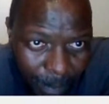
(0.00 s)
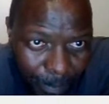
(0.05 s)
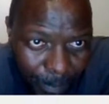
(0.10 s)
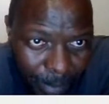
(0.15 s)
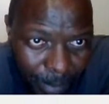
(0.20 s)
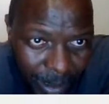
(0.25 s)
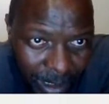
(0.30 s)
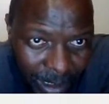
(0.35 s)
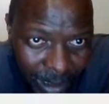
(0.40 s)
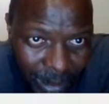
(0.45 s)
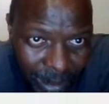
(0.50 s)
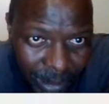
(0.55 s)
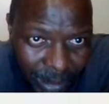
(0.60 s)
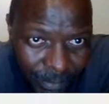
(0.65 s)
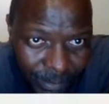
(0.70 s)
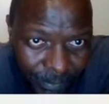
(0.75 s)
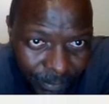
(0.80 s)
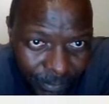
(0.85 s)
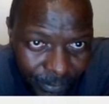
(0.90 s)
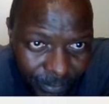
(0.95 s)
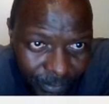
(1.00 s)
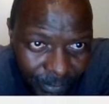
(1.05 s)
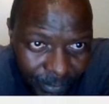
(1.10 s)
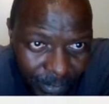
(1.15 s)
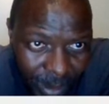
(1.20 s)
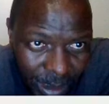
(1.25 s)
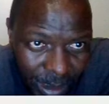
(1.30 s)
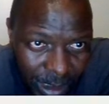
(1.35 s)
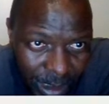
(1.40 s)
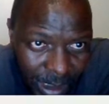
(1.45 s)
parallel,
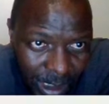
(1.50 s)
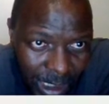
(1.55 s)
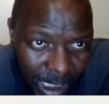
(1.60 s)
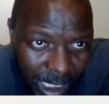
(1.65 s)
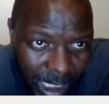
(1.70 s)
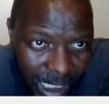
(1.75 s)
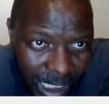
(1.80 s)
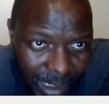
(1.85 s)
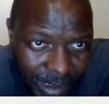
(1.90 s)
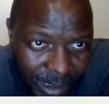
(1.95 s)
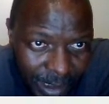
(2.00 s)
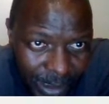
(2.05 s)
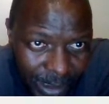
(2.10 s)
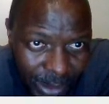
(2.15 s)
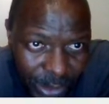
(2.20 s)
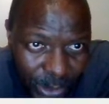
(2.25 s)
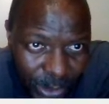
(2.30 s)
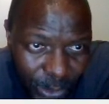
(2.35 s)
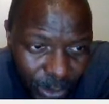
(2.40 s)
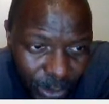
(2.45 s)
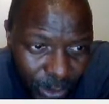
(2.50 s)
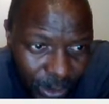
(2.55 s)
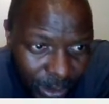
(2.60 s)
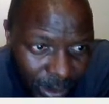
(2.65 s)
R series 2